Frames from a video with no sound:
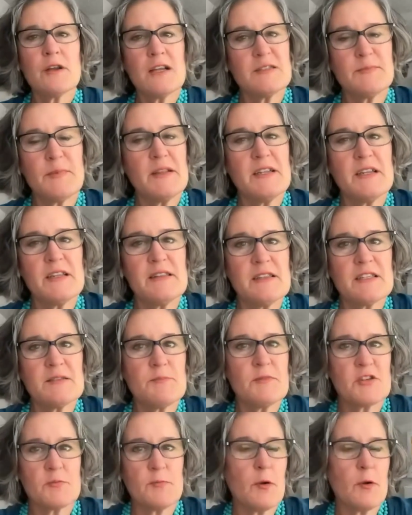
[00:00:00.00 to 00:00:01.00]
not spending this
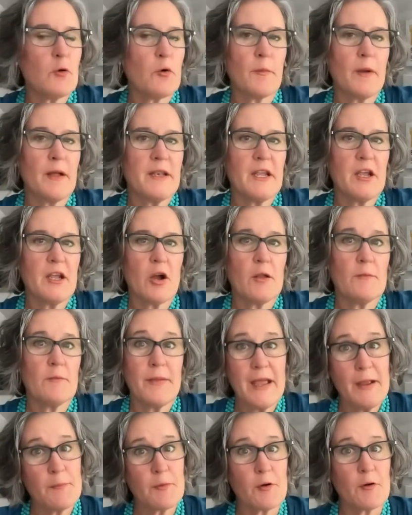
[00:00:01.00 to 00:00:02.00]
much more money on
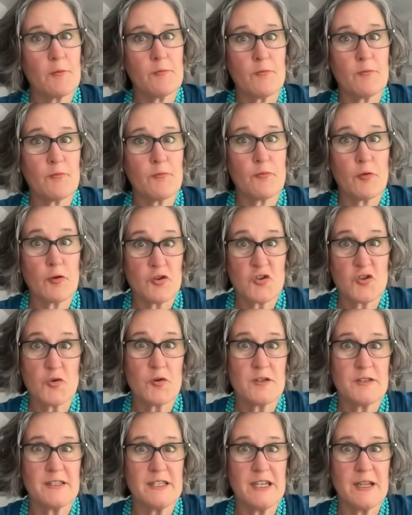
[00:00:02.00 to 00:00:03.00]
paper
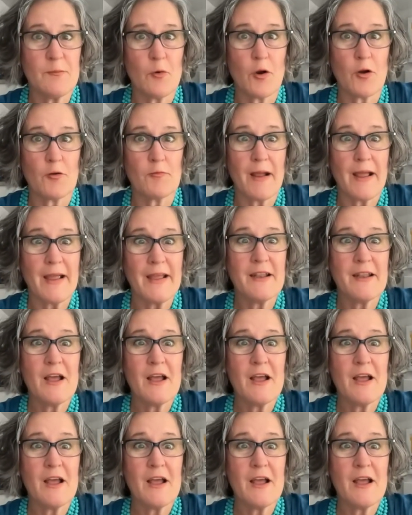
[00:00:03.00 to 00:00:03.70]
brochures anymore right